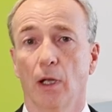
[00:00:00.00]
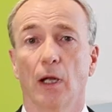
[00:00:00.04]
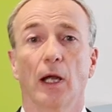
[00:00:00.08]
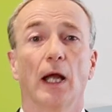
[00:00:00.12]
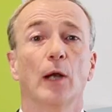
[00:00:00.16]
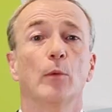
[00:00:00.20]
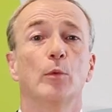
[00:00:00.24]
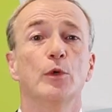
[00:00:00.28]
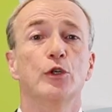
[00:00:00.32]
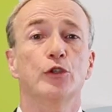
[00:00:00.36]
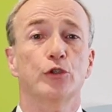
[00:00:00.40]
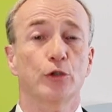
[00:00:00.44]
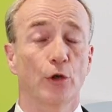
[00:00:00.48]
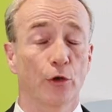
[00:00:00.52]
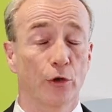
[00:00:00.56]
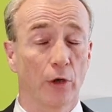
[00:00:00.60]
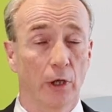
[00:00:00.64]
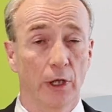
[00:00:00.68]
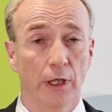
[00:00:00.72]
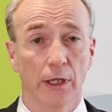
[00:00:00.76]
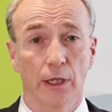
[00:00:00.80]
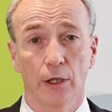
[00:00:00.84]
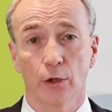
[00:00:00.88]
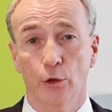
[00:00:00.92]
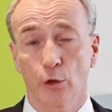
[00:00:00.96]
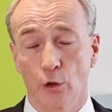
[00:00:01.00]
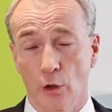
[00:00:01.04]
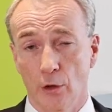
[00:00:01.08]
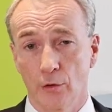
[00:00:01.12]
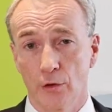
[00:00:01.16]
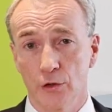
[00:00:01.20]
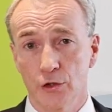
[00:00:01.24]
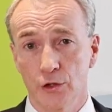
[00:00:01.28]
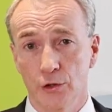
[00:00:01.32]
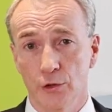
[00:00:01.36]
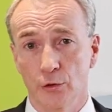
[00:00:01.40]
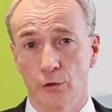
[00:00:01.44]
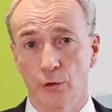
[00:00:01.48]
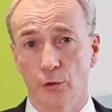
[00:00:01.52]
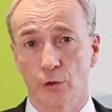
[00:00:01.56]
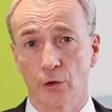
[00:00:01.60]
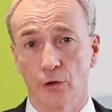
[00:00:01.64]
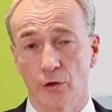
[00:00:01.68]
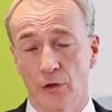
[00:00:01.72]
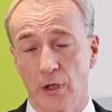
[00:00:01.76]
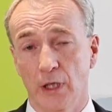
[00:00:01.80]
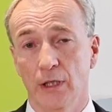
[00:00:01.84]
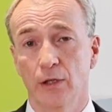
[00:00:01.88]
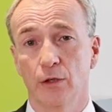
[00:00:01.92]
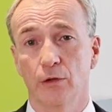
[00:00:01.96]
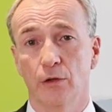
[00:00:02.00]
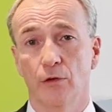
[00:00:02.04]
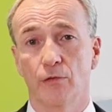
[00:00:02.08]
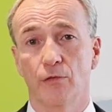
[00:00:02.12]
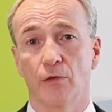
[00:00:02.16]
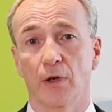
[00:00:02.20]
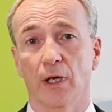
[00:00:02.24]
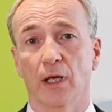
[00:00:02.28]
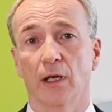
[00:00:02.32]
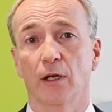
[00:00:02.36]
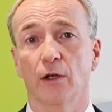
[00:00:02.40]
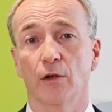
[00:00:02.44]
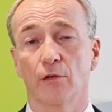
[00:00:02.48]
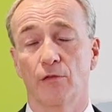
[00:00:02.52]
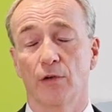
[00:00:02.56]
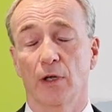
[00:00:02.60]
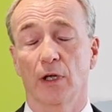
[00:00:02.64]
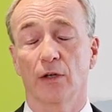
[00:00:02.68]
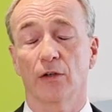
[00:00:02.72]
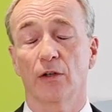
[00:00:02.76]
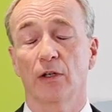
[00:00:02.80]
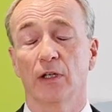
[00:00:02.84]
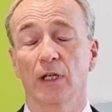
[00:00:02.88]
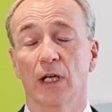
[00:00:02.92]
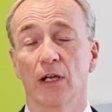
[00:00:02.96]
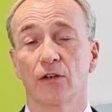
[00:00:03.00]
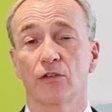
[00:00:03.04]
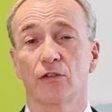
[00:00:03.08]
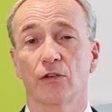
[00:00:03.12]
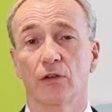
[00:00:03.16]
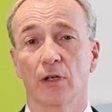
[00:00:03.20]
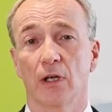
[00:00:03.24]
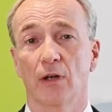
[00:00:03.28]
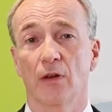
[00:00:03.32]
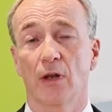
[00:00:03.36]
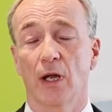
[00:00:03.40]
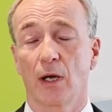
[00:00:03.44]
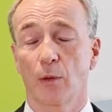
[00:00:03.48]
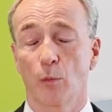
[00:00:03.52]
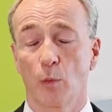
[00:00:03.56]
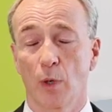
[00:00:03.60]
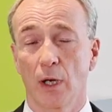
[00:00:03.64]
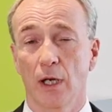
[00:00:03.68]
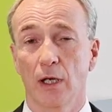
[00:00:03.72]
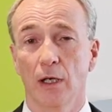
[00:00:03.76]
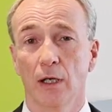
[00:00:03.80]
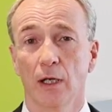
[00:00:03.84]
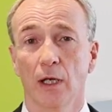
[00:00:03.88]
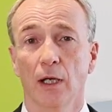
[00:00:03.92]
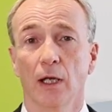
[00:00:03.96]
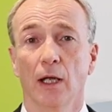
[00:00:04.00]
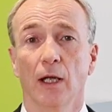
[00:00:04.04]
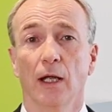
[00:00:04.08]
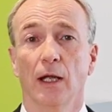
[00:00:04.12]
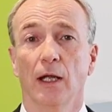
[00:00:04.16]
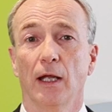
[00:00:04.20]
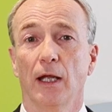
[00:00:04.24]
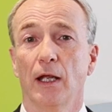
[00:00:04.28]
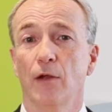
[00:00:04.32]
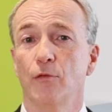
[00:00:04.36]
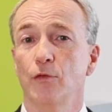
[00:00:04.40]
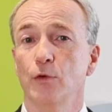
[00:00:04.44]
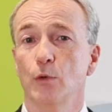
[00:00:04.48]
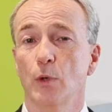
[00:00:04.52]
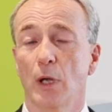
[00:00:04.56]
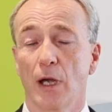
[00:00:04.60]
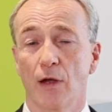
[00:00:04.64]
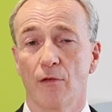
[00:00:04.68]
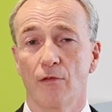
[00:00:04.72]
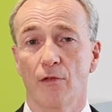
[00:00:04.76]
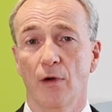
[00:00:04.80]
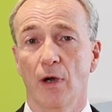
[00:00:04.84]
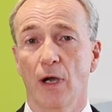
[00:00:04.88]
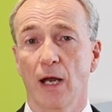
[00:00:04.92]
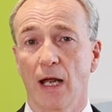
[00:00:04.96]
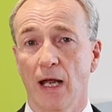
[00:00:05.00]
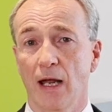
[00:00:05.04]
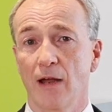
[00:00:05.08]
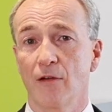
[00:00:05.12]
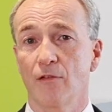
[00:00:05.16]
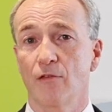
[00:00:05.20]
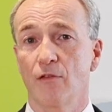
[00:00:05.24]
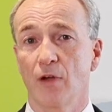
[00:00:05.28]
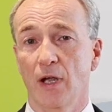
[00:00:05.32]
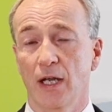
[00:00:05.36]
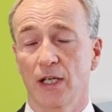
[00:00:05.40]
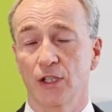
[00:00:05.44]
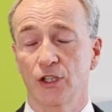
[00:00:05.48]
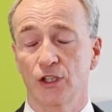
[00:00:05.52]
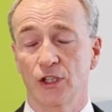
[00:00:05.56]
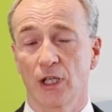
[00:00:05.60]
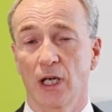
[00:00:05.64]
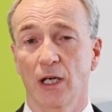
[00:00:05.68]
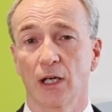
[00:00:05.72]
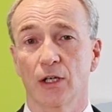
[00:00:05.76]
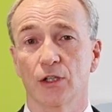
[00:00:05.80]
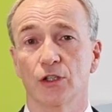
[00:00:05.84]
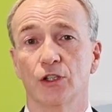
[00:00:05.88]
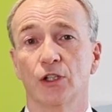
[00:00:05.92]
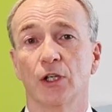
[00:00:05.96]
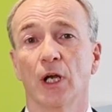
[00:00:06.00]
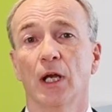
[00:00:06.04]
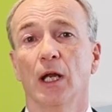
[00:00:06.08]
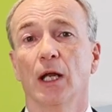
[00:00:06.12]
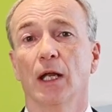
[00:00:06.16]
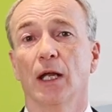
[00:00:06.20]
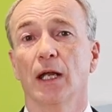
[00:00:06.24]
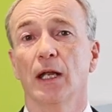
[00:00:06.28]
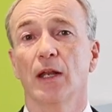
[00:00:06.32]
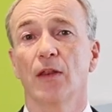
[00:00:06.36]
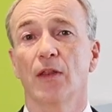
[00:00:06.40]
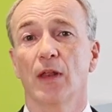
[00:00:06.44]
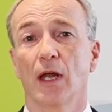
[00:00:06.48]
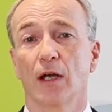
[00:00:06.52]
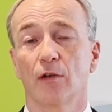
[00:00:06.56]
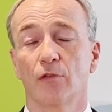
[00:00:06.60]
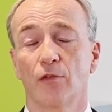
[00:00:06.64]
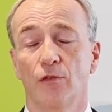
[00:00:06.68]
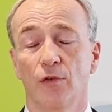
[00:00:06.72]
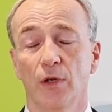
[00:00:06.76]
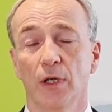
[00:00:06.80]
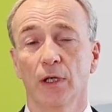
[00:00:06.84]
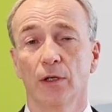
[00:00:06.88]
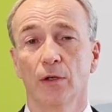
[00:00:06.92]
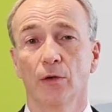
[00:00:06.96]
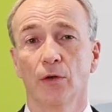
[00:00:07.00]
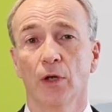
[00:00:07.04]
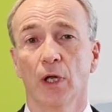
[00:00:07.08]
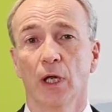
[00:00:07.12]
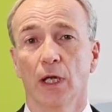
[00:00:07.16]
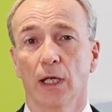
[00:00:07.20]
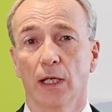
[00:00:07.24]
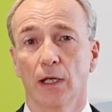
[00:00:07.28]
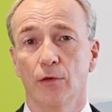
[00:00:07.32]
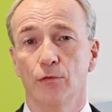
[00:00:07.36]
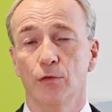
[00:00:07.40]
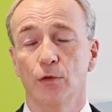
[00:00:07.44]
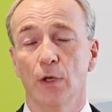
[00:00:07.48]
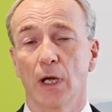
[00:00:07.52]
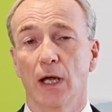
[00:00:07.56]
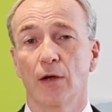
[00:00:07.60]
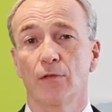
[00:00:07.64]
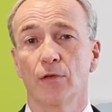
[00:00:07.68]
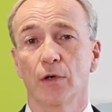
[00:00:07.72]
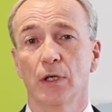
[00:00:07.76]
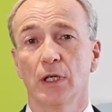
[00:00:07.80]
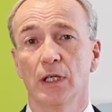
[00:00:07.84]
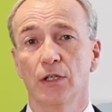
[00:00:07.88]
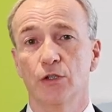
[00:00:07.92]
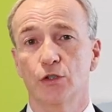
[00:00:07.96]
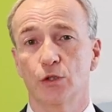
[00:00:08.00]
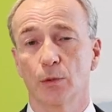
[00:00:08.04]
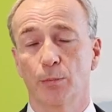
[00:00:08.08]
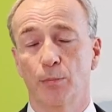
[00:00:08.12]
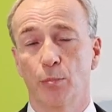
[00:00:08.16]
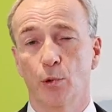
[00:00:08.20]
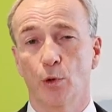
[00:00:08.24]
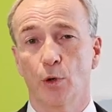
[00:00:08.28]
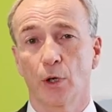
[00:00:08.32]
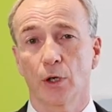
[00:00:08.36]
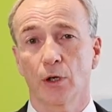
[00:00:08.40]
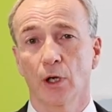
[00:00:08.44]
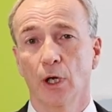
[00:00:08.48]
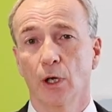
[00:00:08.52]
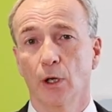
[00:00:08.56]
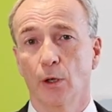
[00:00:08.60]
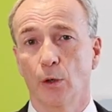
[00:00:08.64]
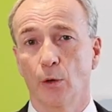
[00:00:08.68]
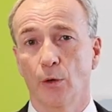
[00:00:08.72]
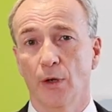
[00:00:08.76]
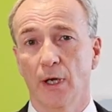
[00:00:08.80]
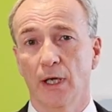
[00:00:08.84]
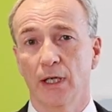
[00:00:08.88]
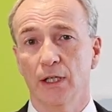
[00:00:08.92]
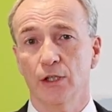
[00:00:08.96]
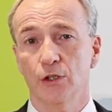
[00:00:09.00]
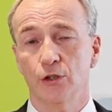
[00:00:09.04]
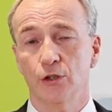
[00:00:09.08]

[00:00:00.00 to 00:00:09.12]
And we certainly encourage you to continue to think of LTS in that way. If you ever have a challenge in that field, if you ever need support on any